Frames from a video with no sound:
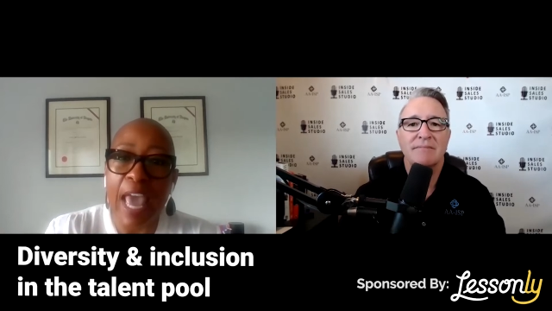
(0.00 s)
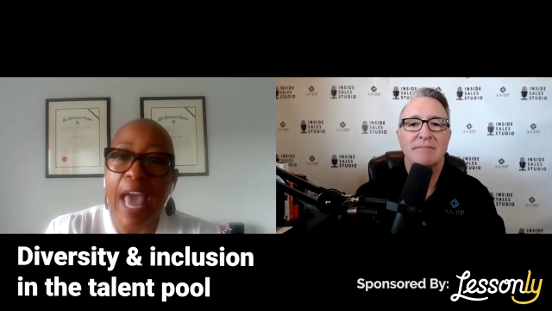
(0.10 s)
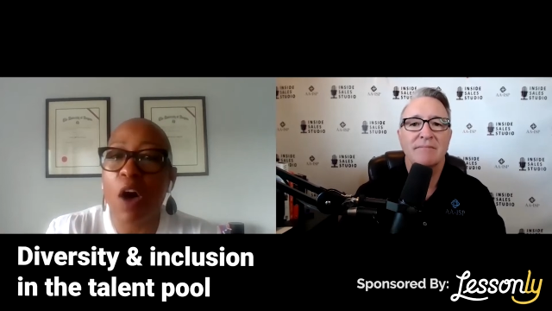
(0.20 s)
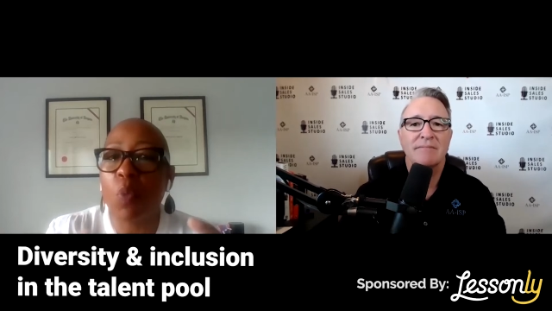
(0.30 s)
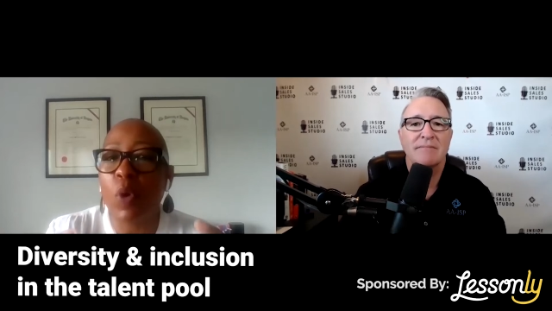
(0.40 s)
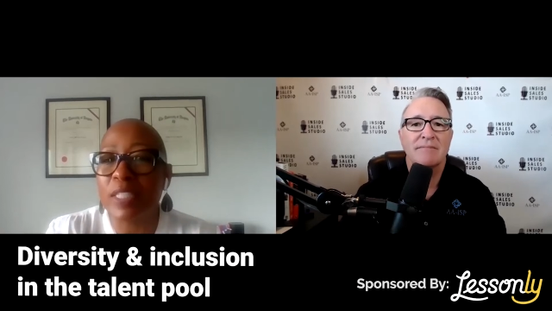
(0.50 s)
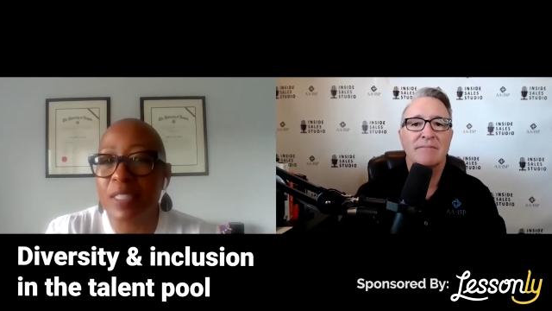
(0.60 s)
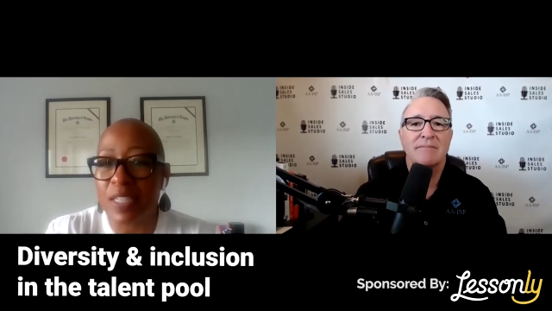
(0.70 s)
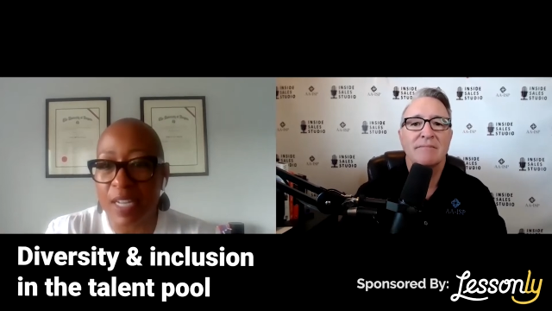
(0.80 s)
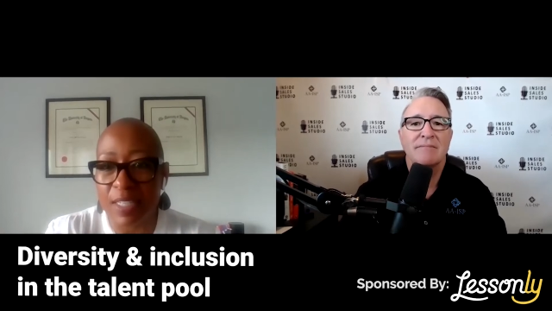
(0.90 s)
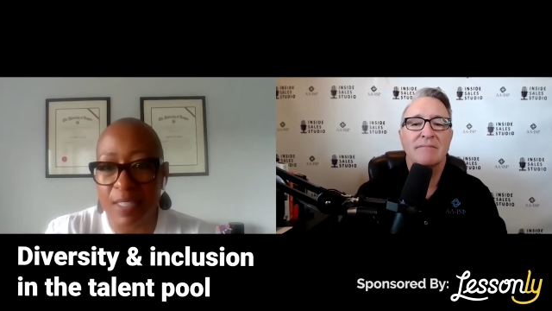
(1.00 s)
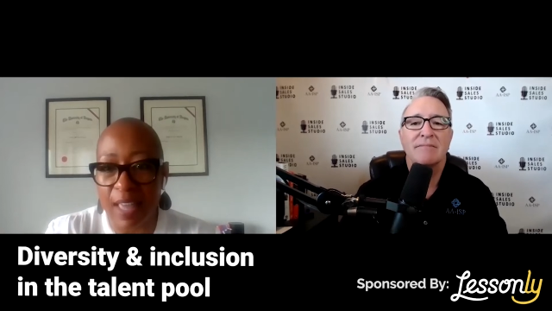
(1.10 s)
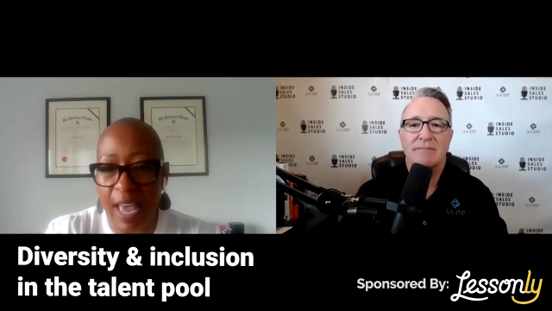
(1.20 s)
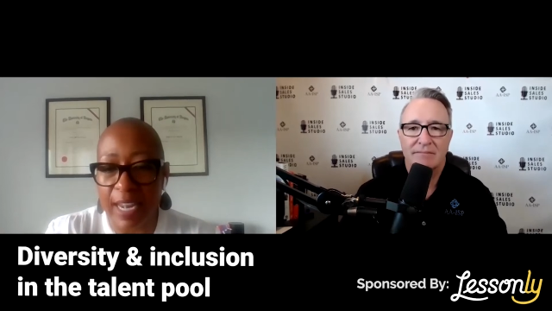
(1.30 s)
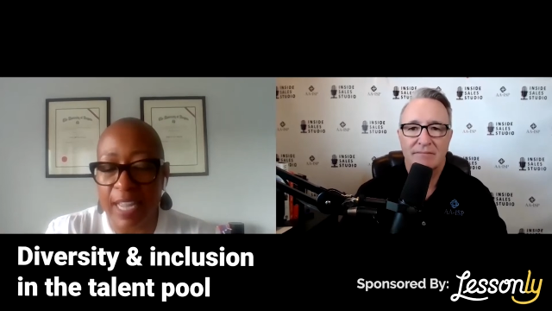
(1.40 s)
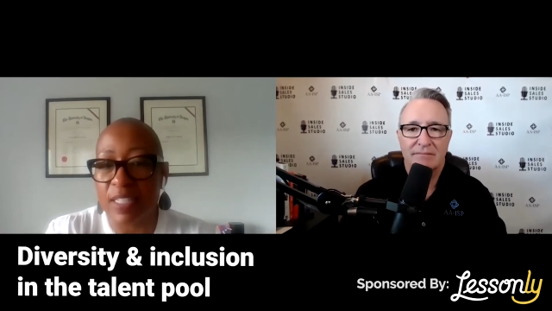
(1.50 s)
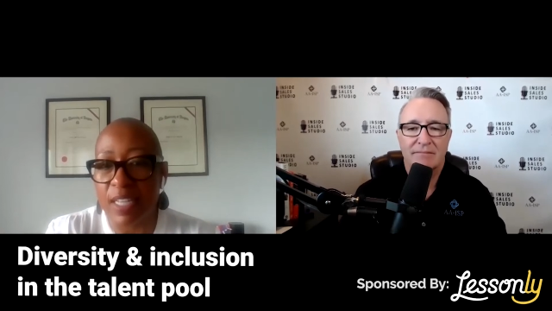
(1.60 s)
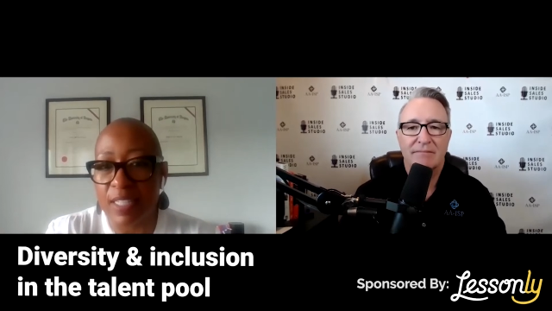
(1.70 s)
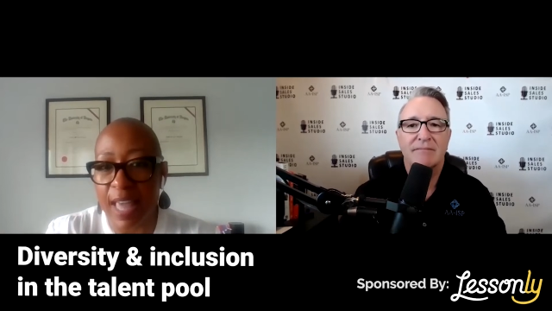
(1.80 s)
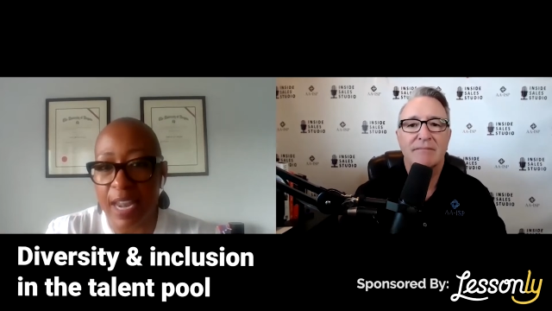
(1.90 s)
Speaker 1: how one does that and
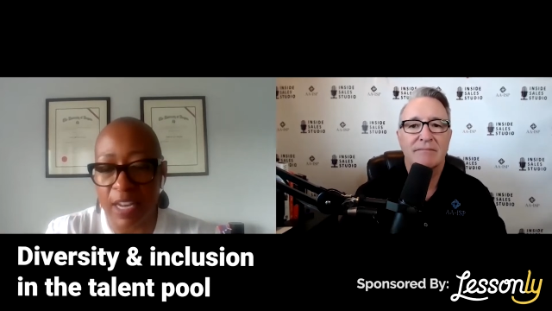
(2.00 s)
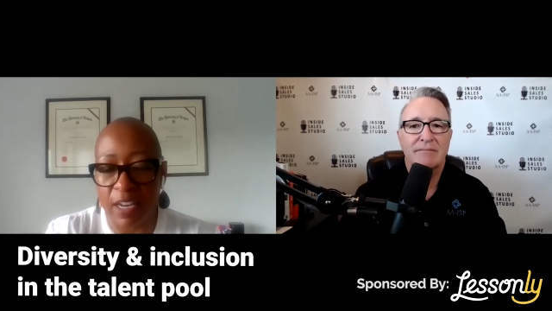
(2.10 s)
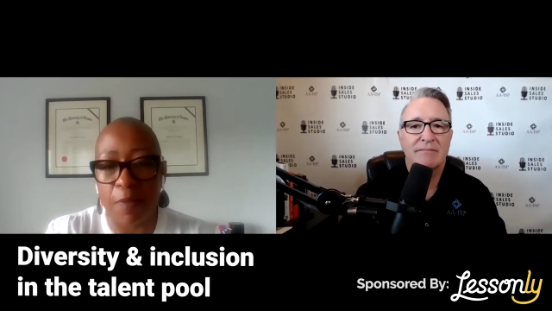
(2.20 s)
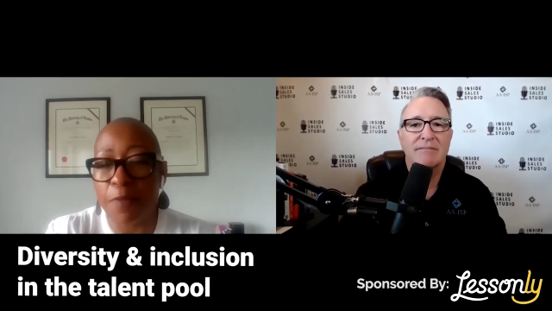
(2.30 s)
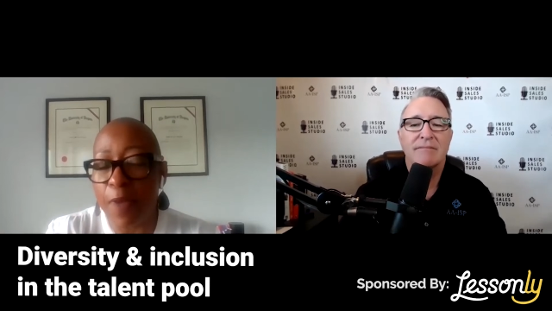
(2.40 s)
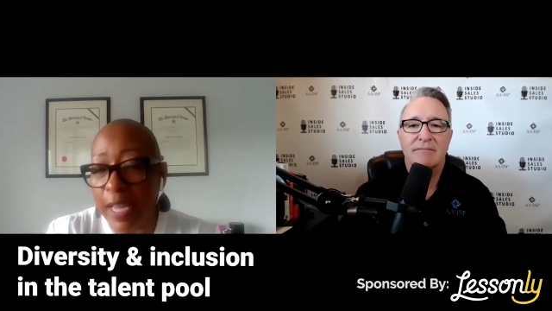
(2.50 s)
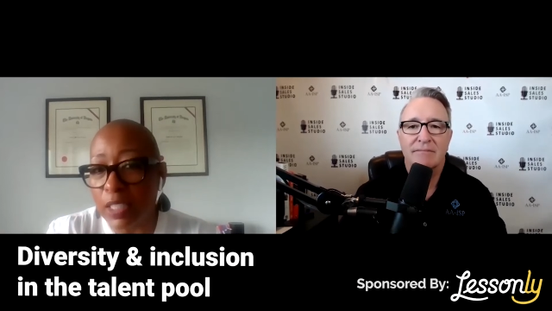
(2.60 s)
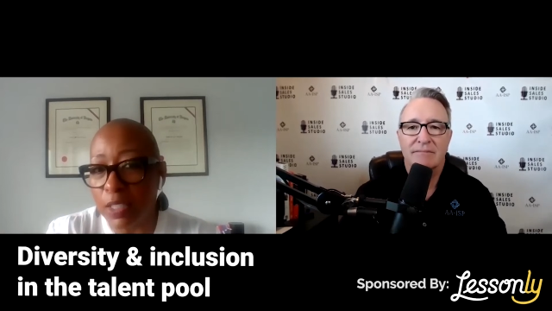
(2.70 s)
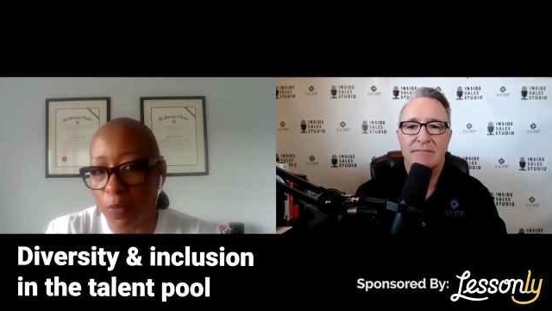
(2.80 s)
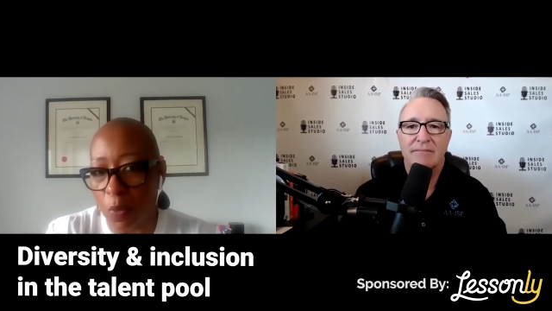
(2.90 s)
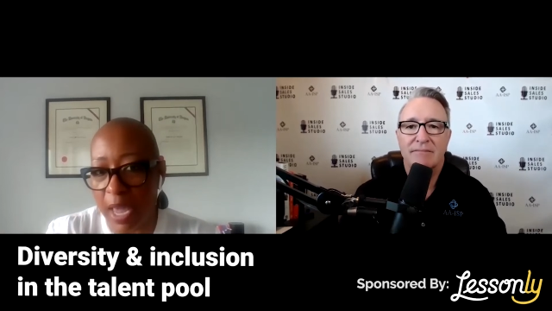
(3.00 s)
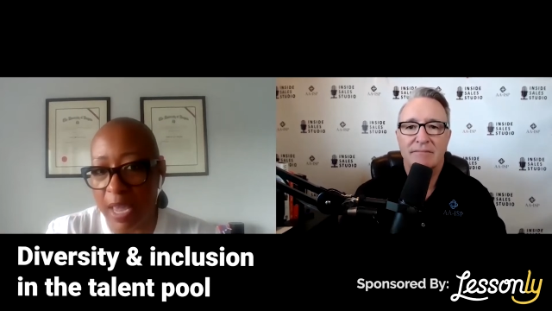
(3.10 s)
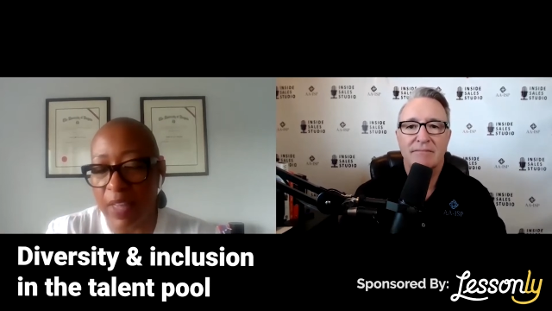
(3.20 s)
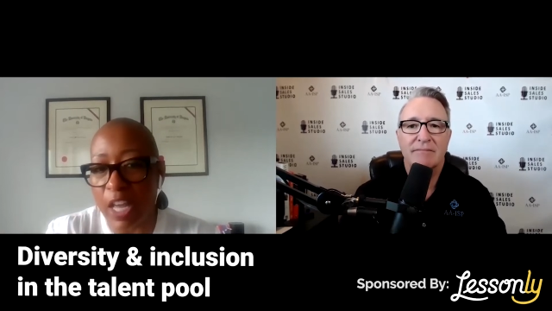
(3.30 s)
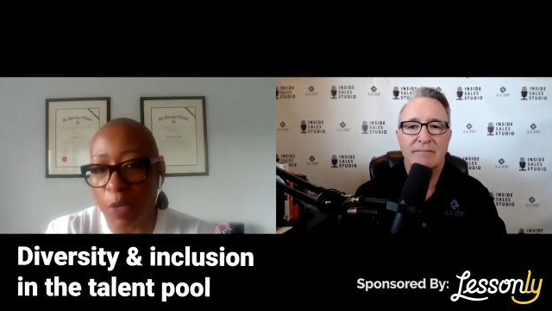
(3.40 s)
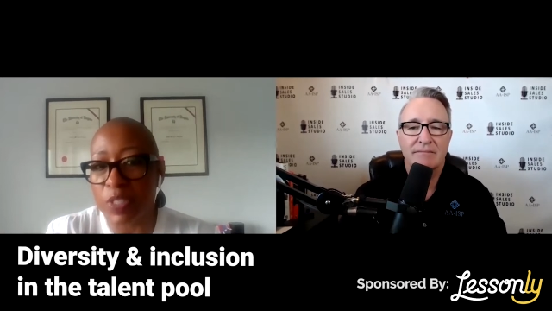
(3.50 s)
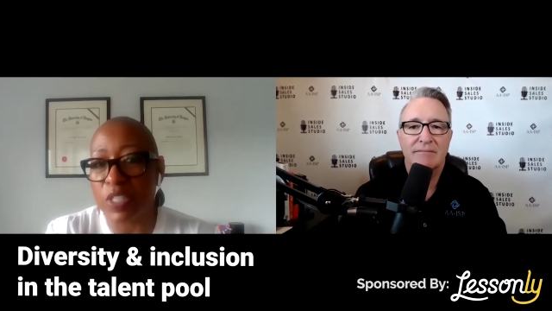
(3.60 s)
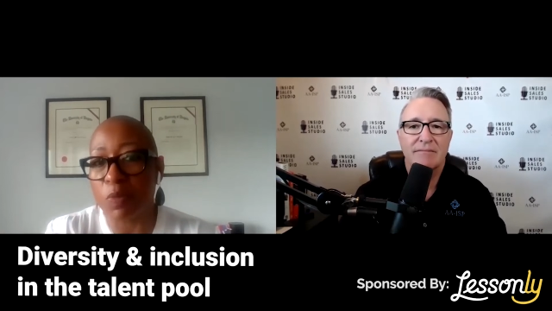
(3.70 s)
does that in an effective way that helps to